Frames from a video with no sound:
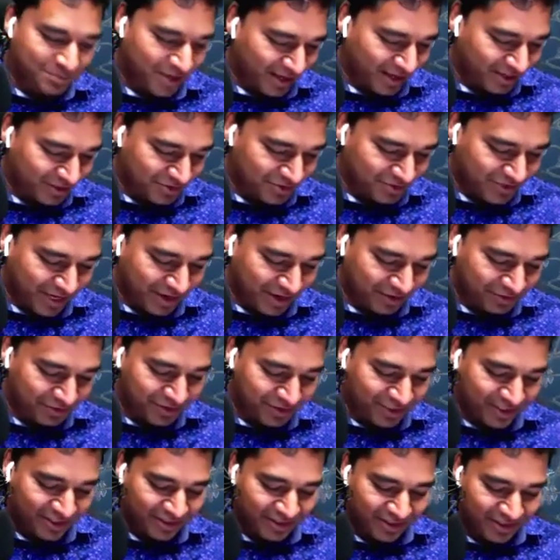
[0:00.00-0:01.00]
Pasco
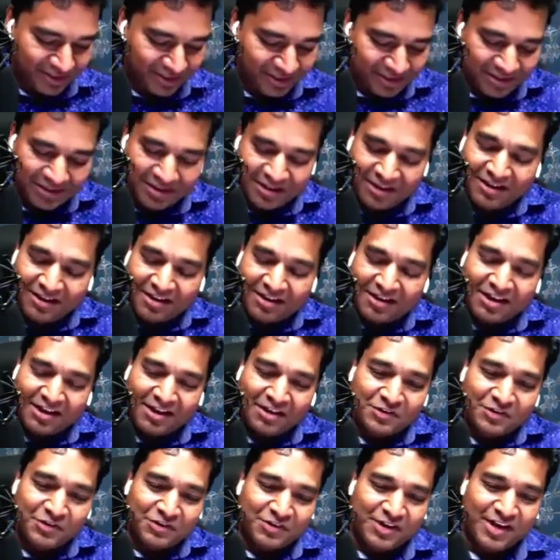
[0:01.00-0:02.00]
County,
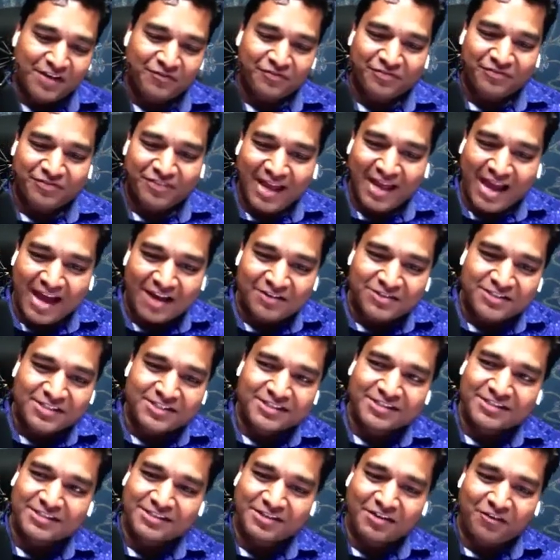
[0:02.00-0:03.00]
and you have
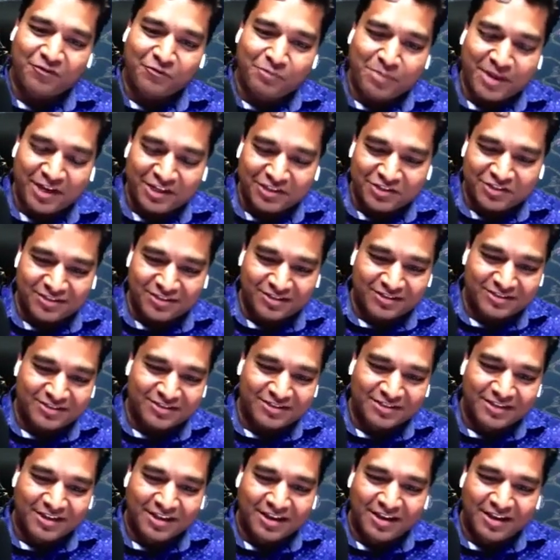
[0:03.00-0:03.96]
thousands of patients